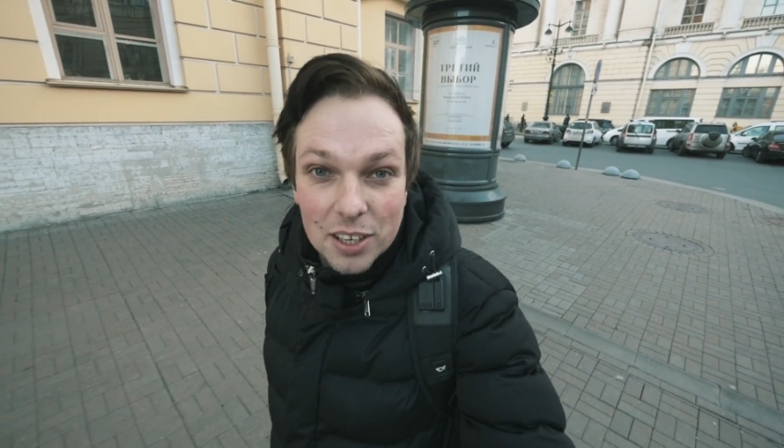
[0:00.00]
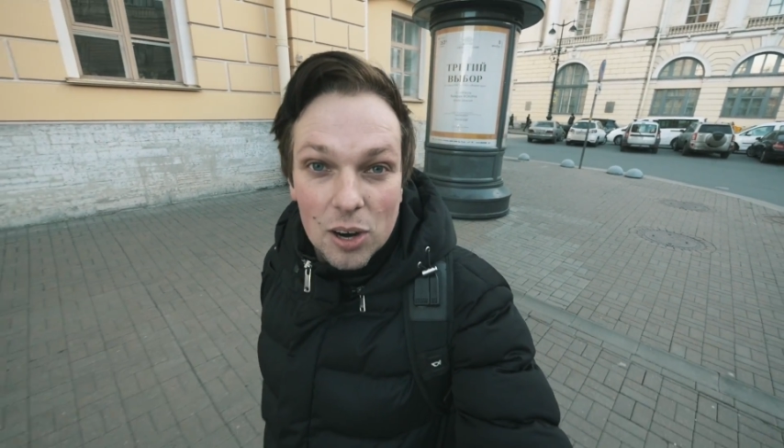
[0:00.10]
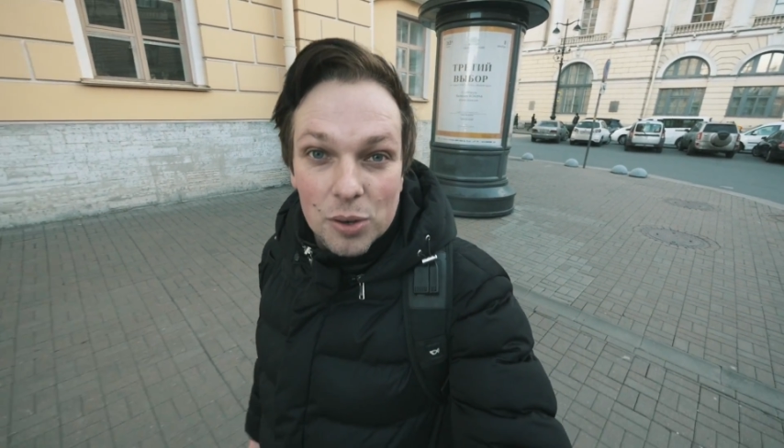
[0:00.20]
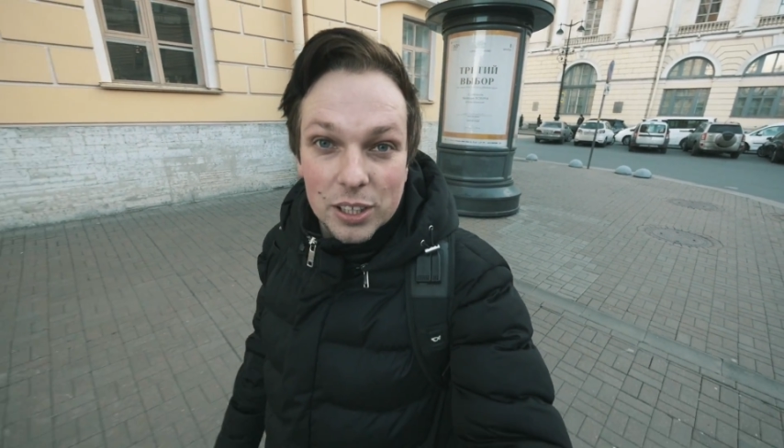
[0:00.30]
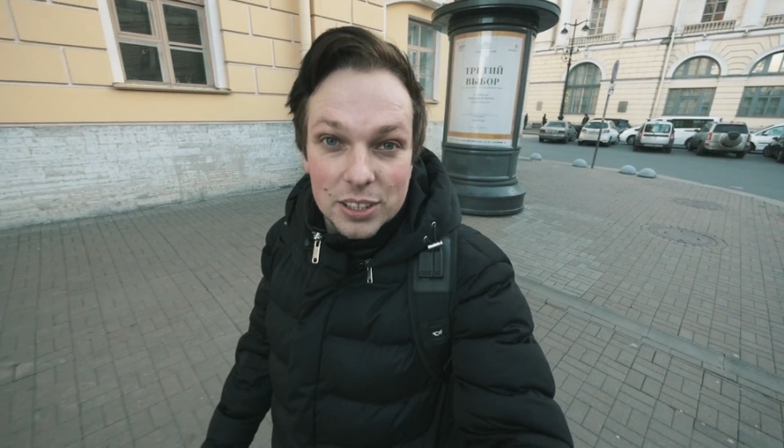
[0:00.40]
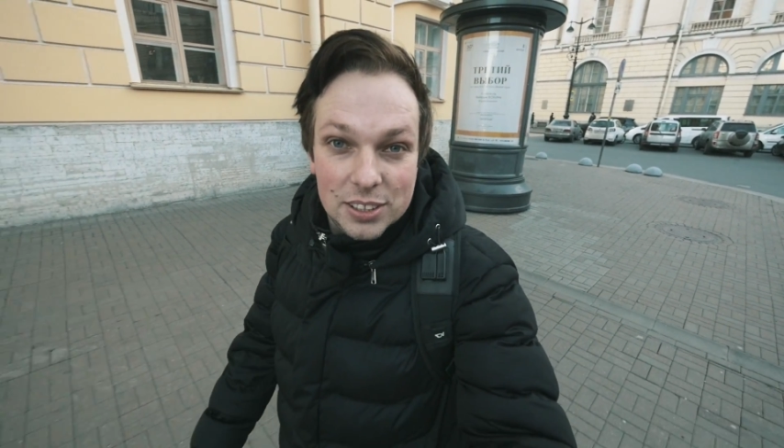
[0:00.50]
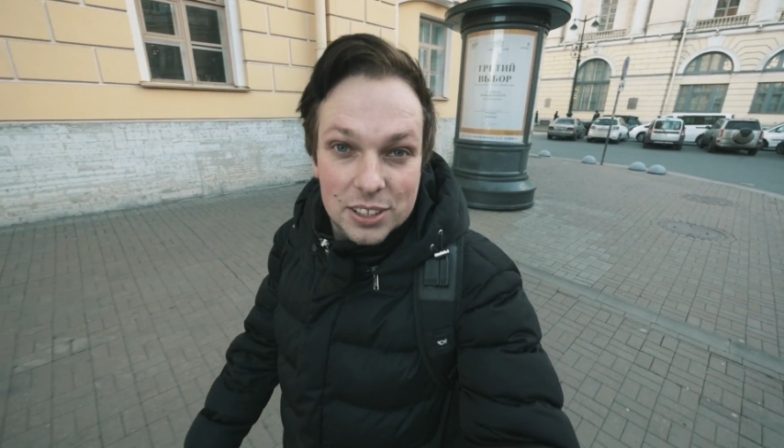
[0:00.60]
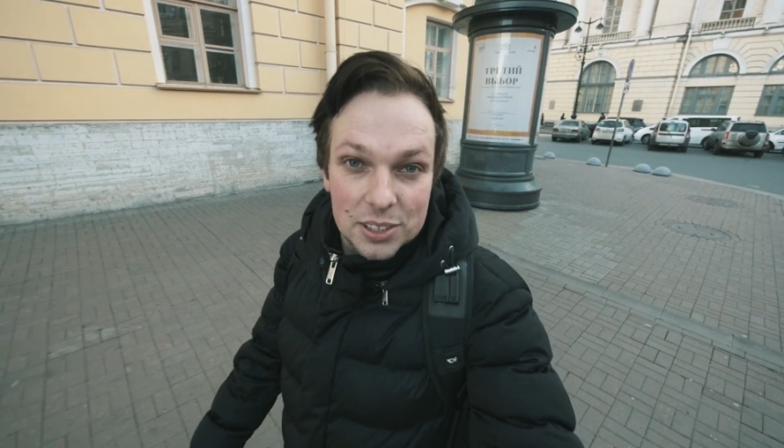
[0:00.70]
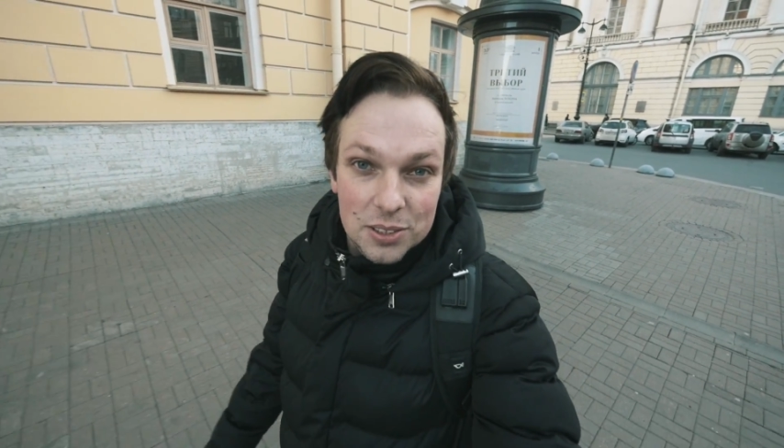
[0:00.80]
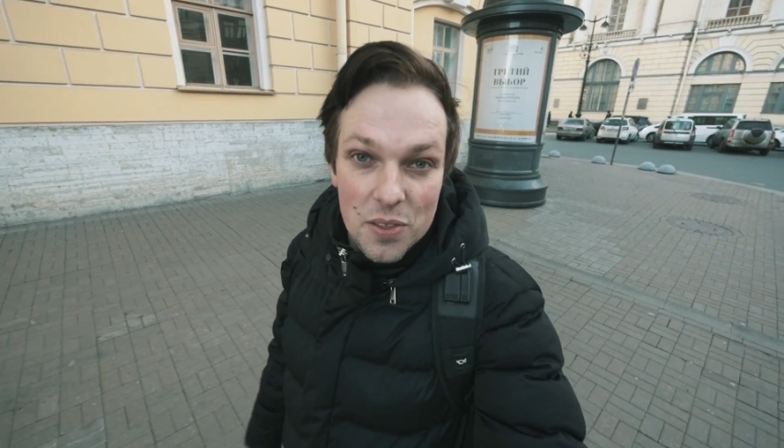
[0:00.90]
going
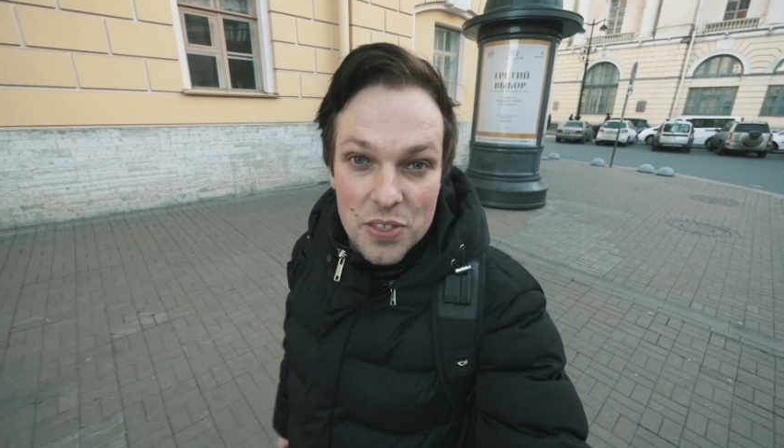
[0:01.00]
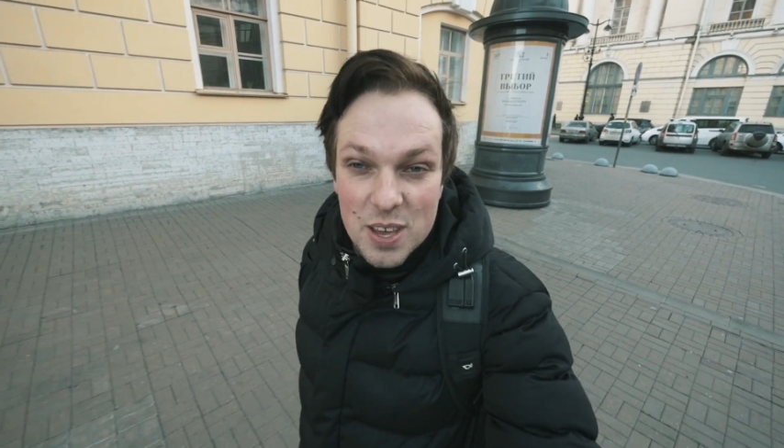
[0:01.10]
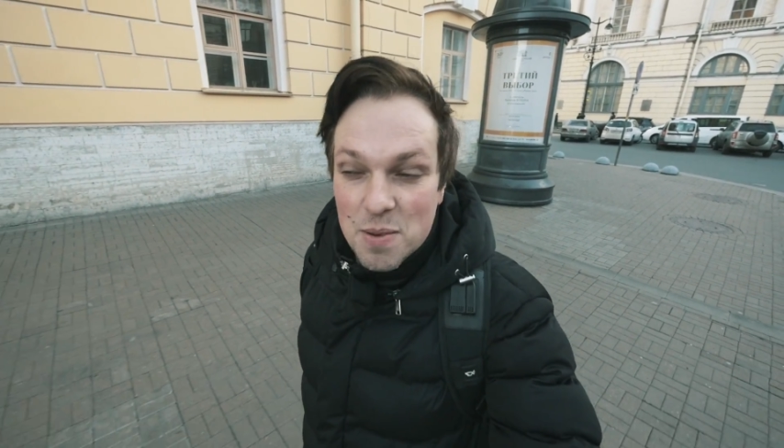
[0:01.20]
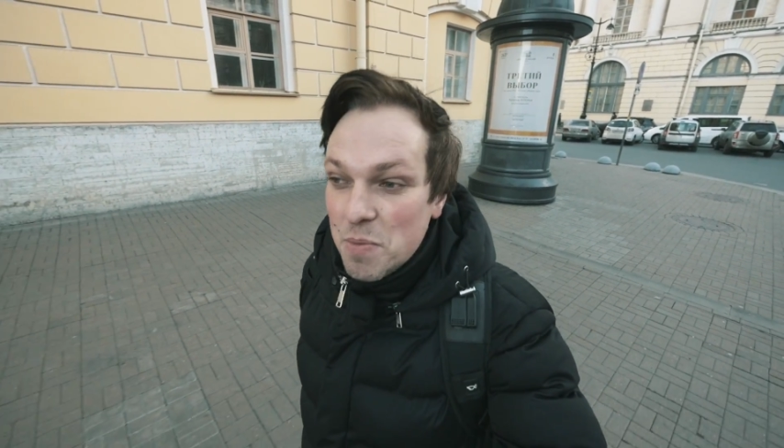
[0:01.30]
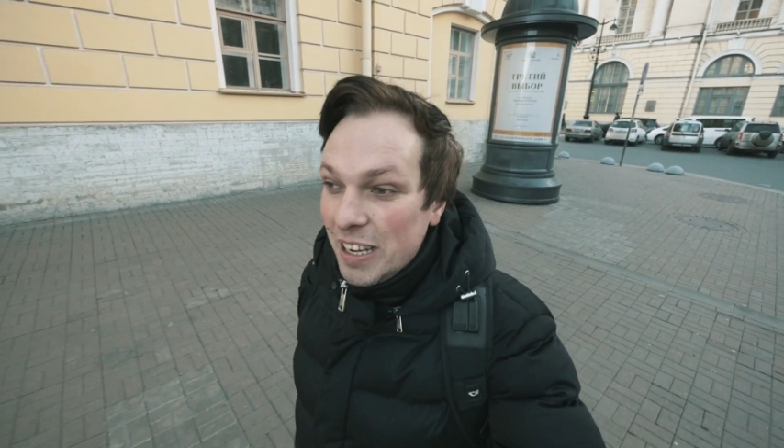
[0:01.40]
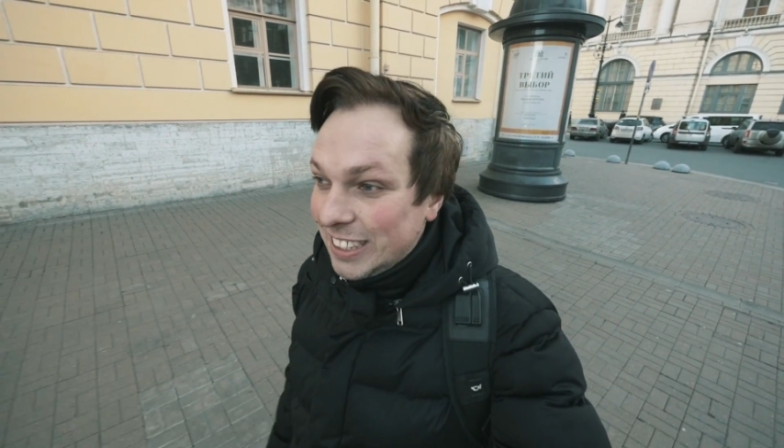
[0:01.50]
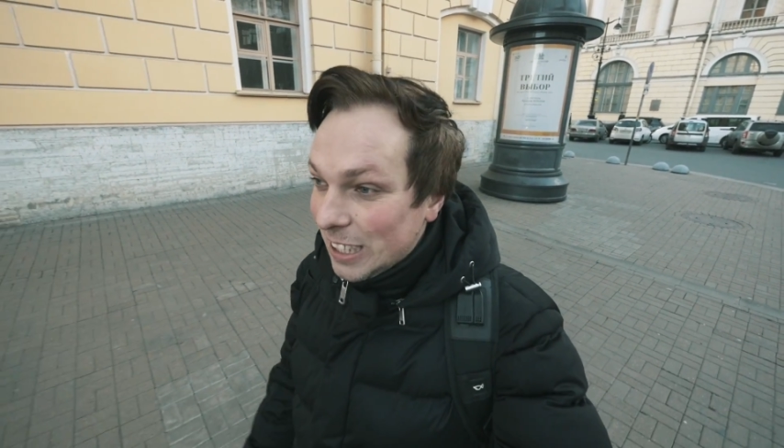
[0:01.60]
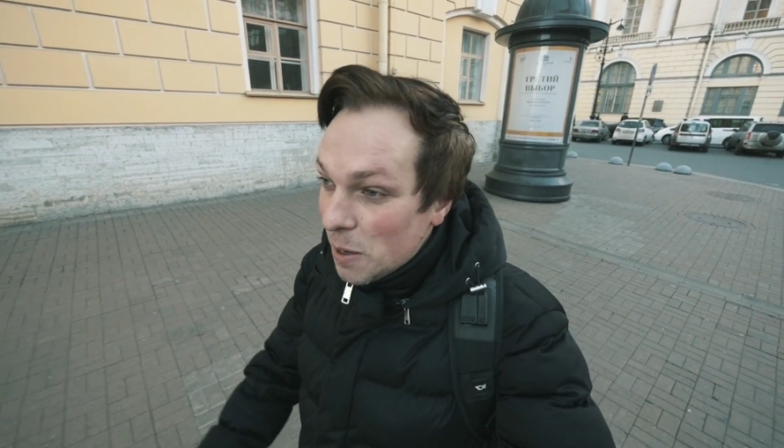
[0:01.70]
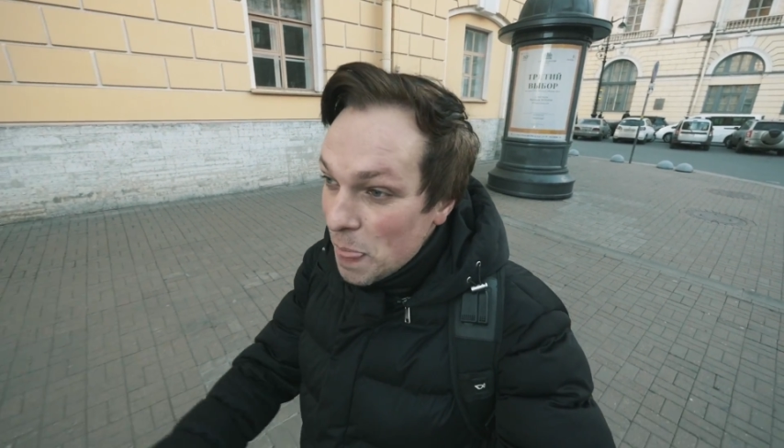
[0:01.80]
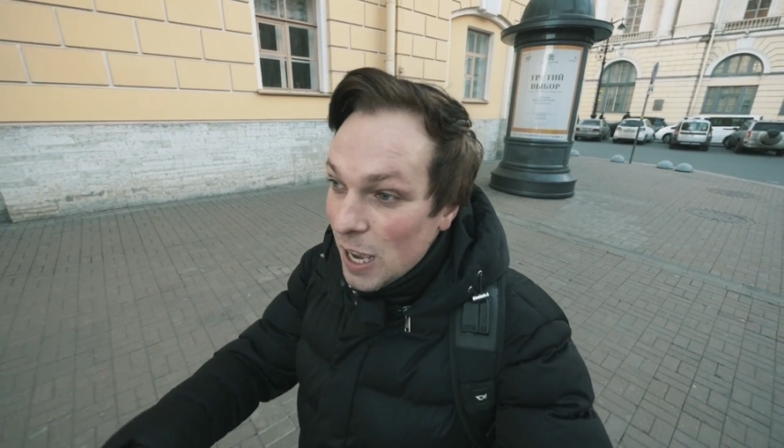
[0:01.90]
to the meeting